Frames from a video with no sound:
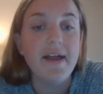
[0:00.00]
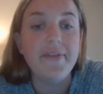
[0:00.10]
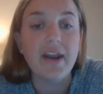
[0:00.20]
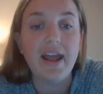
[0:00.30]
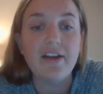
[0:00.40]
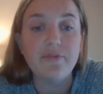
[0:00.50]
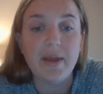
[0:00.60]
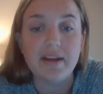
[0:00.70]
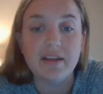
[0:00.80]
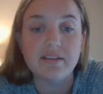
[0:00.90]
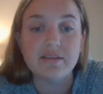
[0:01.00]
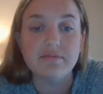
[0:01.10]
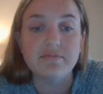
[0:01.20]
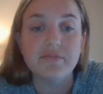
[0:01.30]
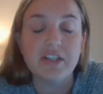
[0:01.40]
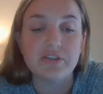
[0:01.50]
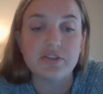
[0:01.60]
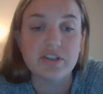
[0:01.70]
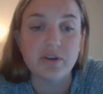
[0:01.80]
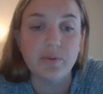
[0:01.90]
And then I have pennies. These are
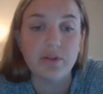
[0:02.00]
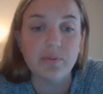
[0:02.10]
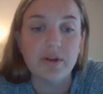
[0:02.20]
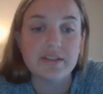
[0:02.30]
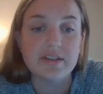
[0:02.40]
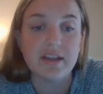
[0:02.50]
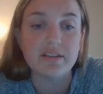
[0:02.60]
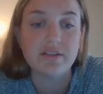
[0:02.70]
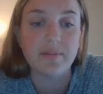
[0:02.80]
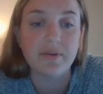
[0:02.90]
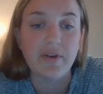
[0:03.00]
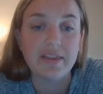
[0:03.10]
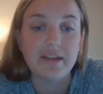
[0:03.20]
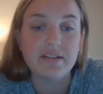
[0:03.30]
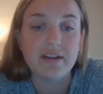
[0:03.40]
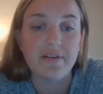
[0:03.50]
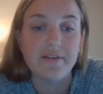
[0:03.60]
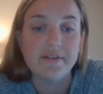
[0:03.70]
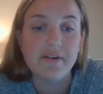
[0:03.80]
still worth 1 cent, so I'm going to write that down.